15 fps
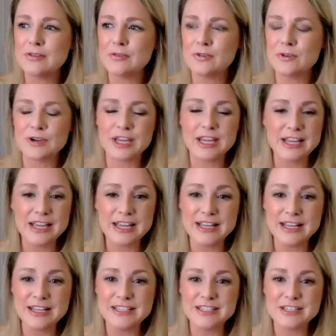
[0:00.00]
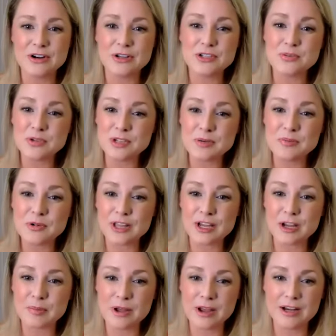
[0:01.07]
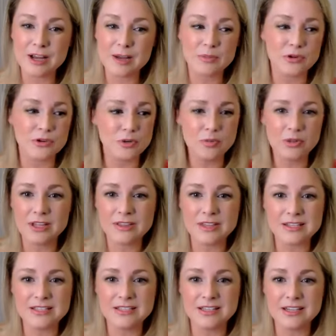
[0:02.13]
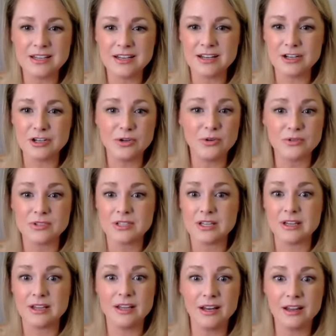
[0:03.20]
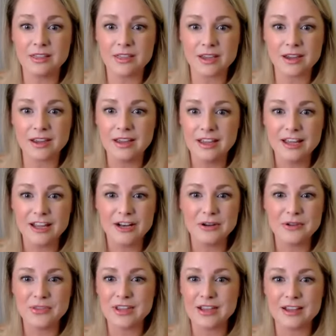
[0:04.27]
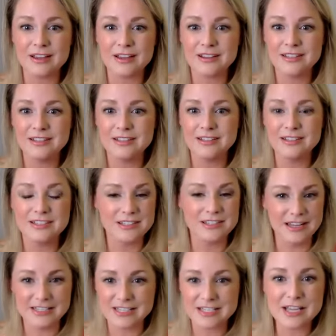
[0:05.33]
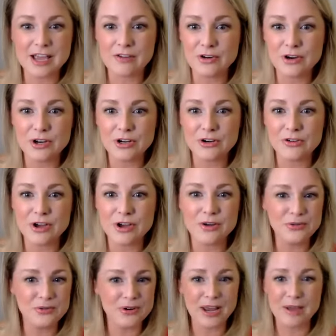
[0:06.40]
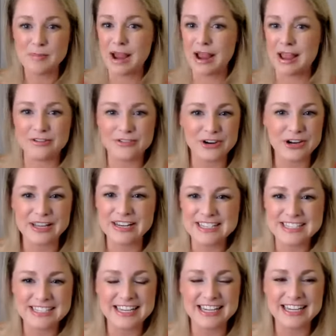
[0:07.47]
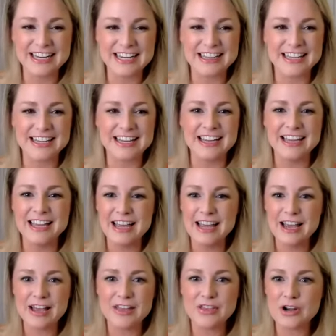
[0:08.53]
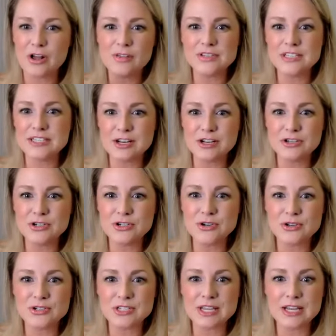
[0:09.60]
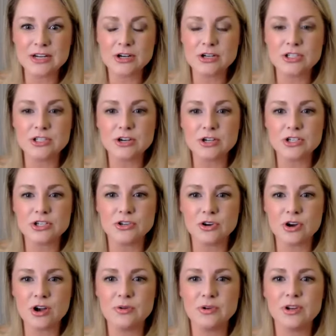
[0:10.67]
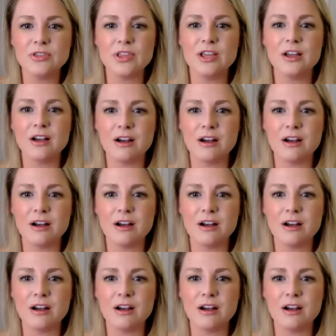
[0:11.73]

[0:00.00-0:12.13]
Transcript: for kids, it's really more like a pineapple. You plant that seed and you don't see anything. And you think, is this ever going to grow? Am I ever going to see anything? And then all of a sudden, 2 years later, it starts to grow, and you think,